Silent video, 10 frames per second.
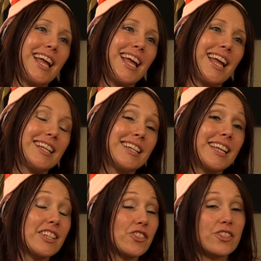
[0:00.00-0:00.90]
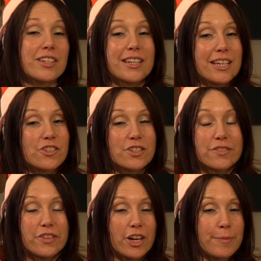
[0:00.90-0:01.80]
and it's
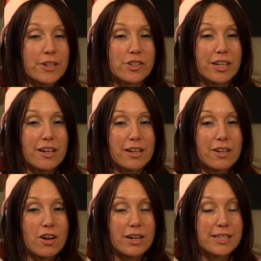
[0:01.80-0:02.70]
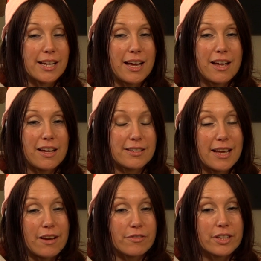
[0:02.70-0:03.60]
just very much like God is
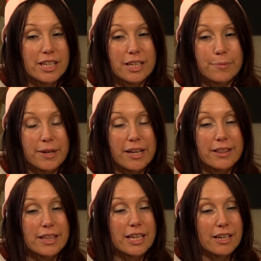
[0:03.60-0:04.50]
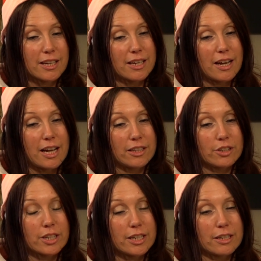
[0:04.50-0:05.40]
everything, but I think I
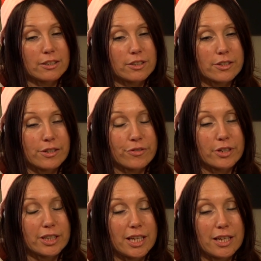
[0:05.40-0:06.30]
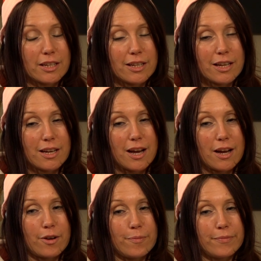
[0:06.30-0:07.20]
look at it a little differently,
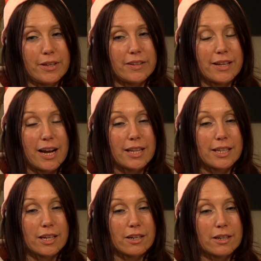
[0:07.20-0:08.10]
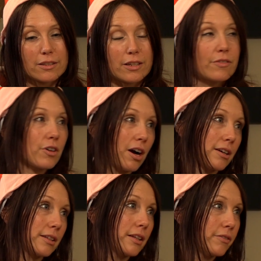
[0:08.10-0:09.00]
in that I think love
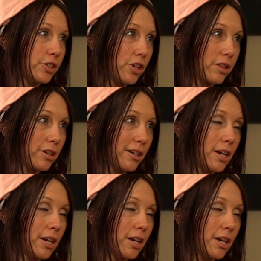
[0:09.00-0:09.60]
God and love each other.